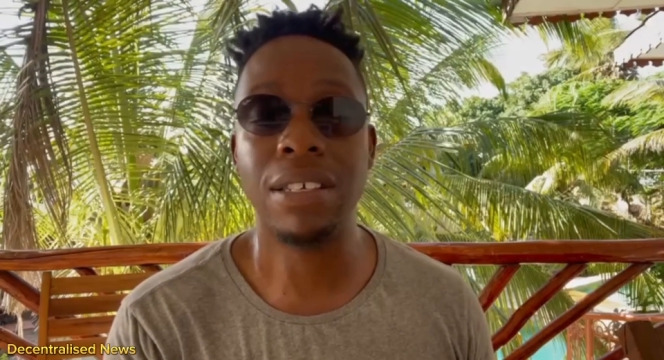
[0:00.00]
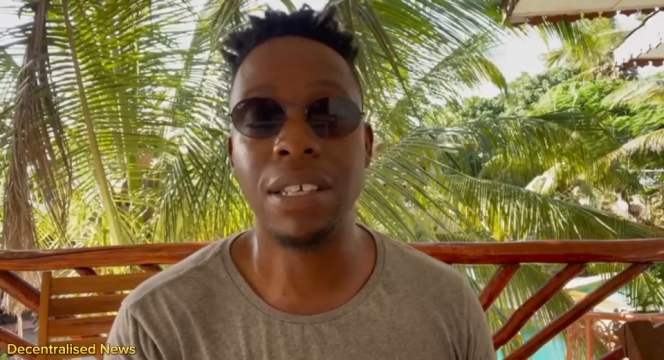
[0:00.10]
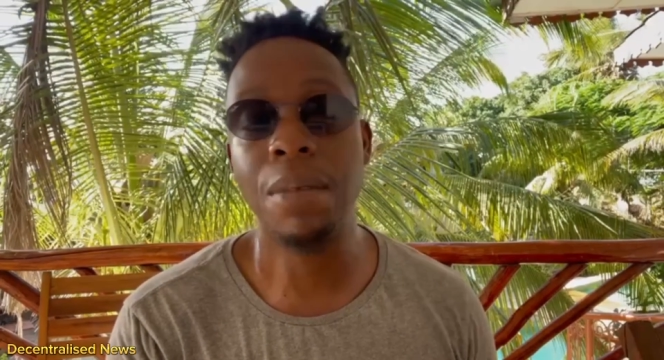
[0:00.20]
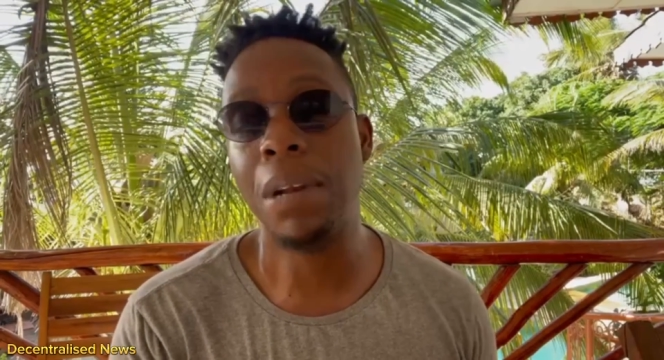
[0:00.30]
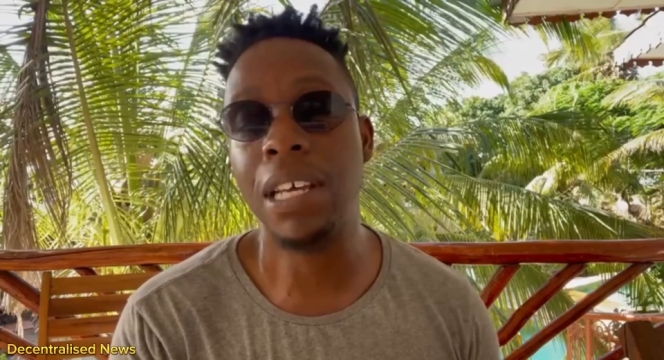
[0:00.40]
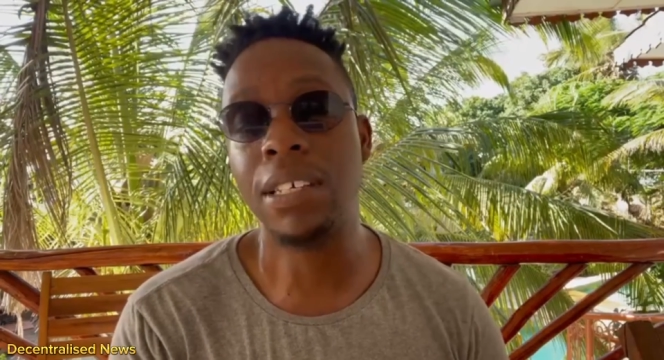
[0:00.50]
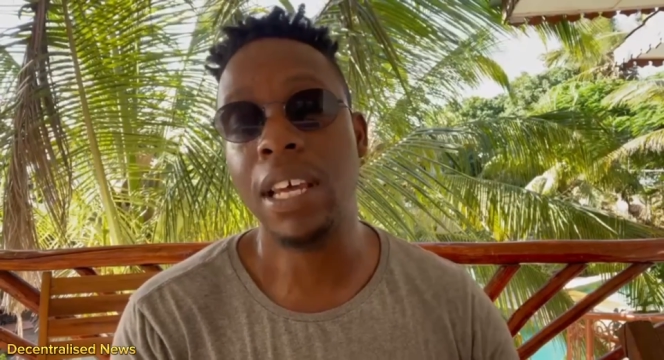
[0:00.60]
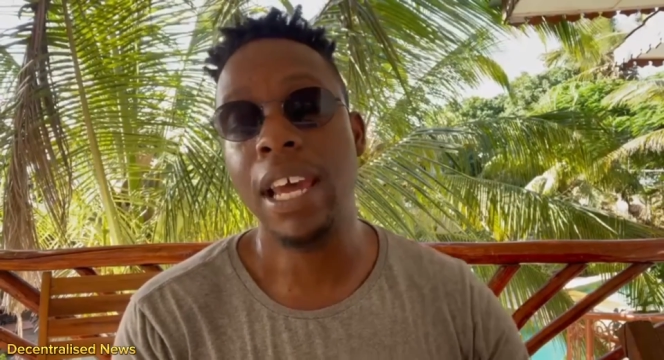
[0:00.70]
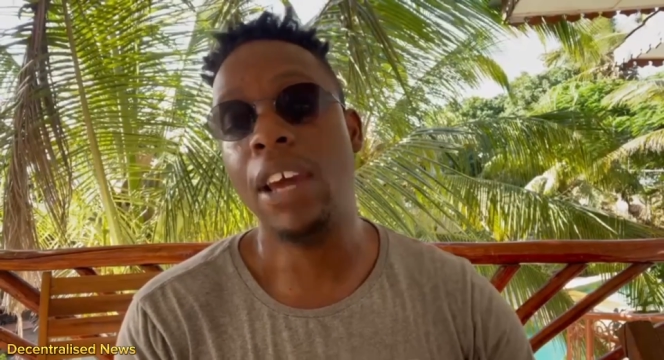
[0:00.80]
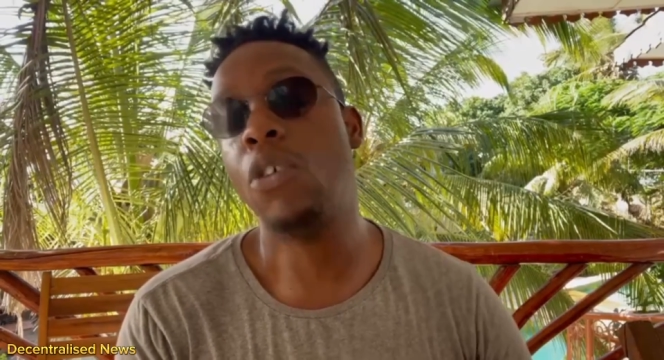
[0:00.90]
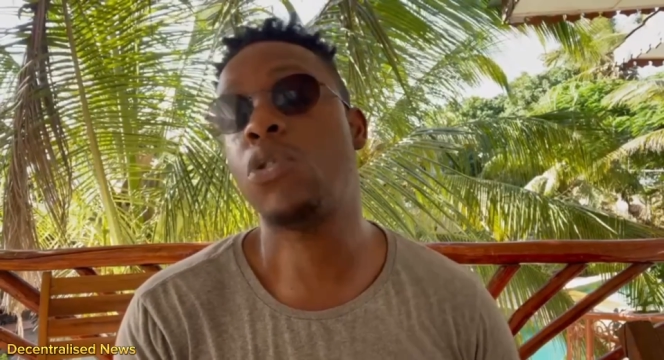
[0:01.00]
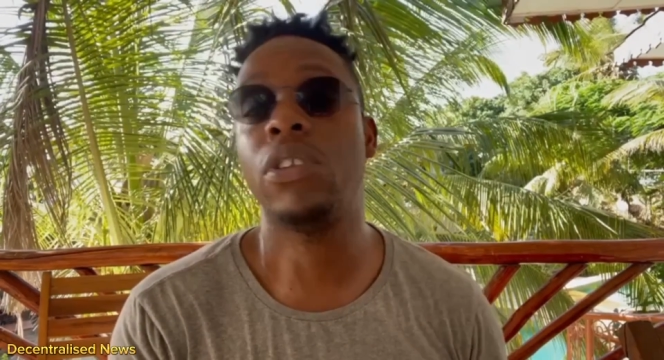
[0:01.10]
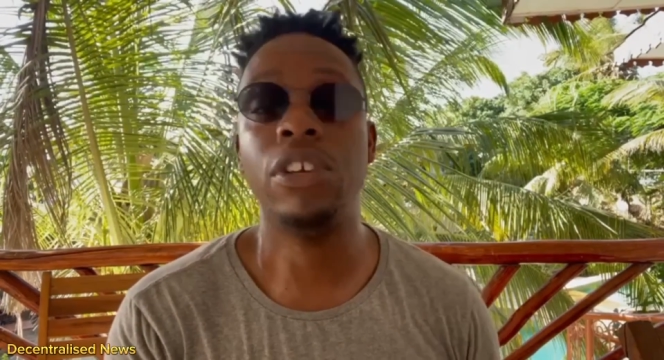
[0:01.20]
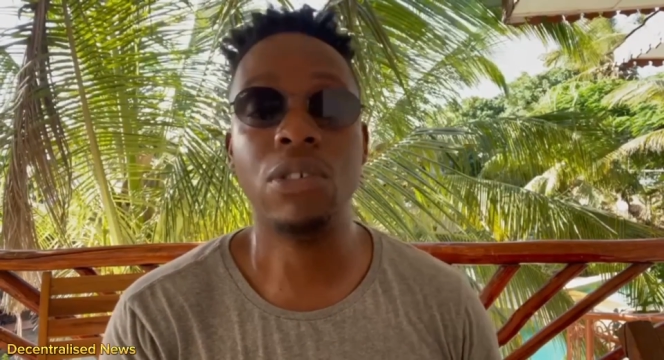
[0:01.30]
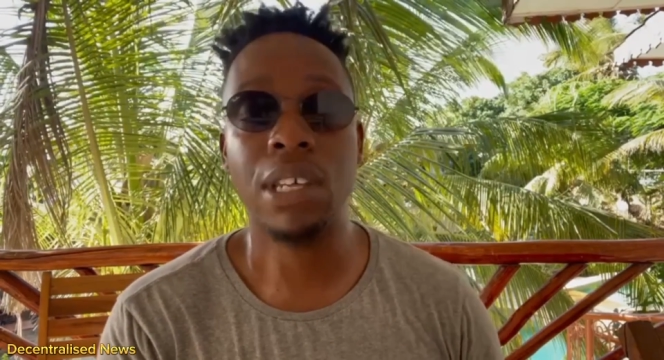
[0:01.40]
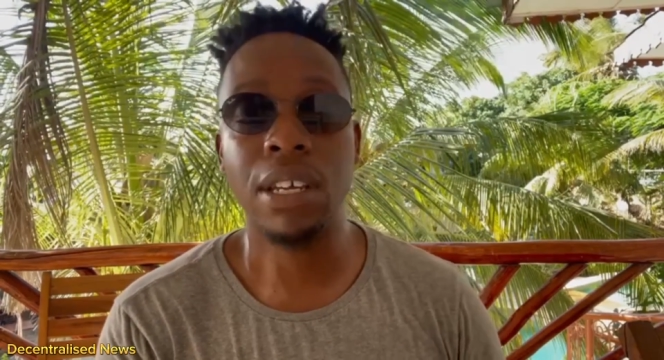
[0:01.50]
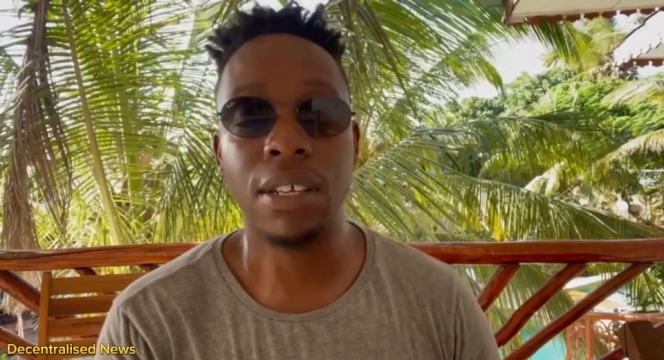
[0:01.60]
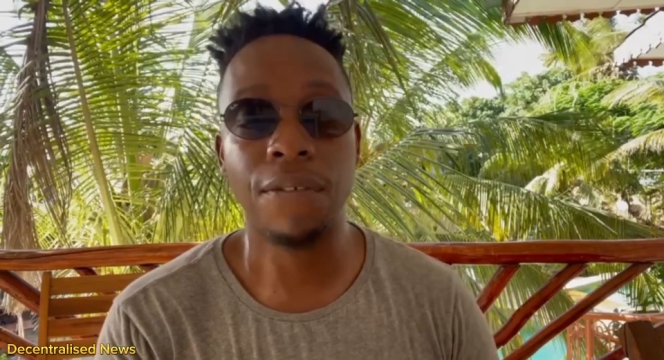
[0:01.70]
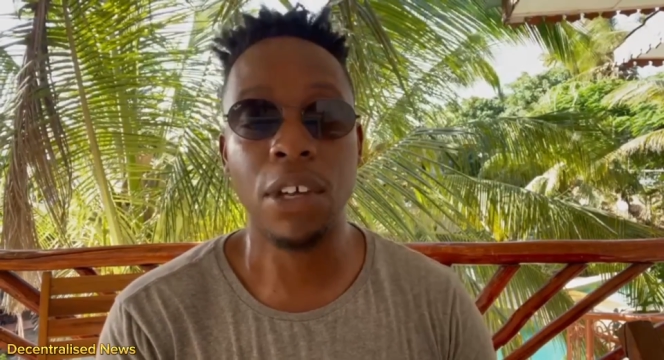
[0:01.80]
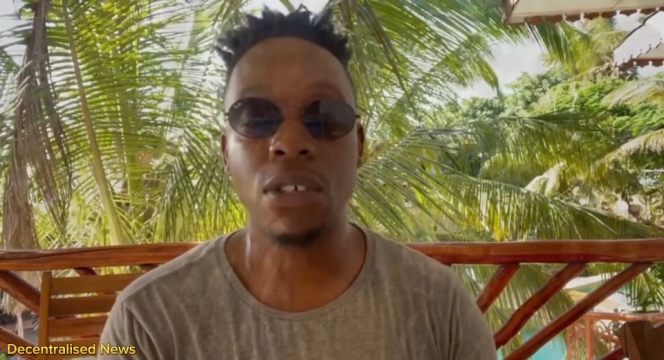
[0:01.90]
seamless. And also the user
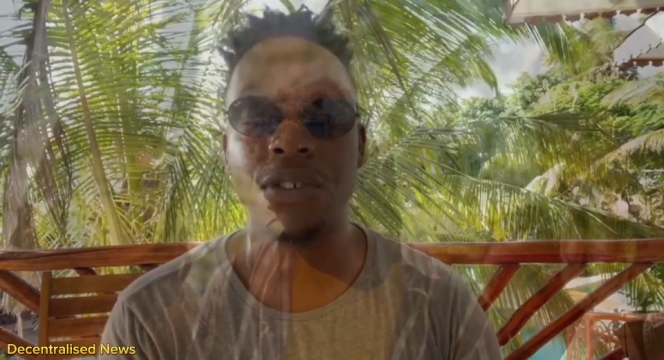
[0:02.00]
interface of